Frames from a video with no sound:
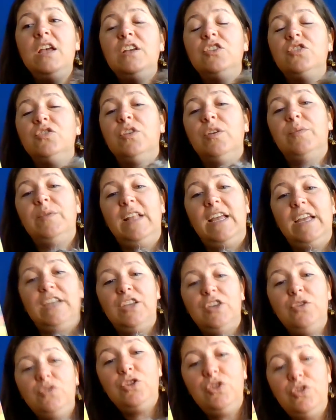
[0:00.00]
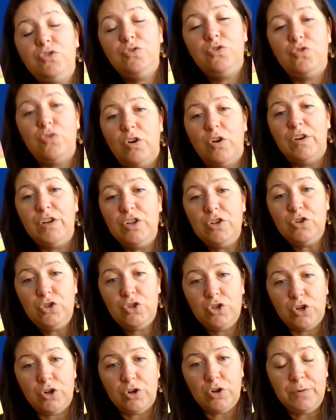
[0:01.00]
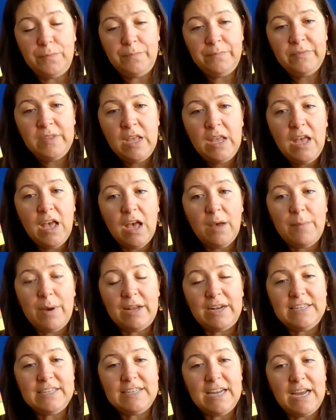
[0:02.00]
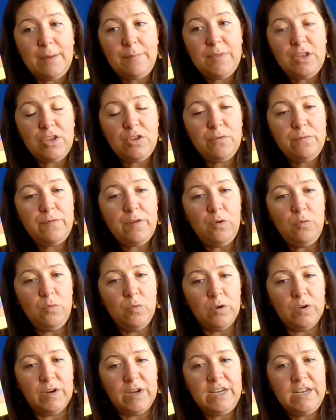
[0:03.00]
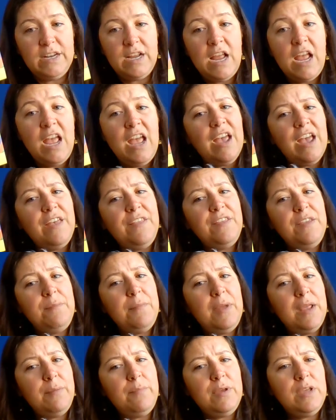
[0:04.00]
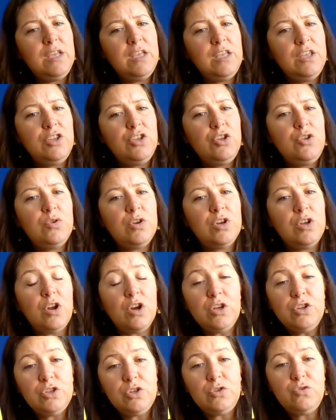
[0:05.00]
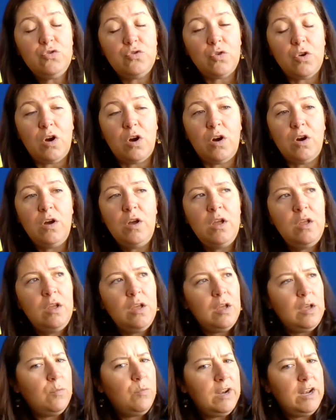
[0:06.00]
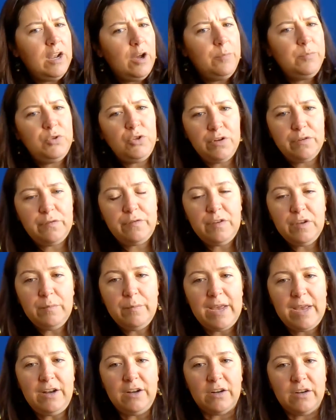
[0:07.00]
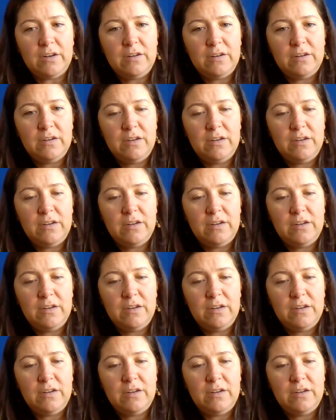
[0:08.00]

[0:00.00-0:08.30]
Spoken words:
So I would like you to draw in your journal about a time that you felt worried, and then maybe you could also draw what helped you to feel better.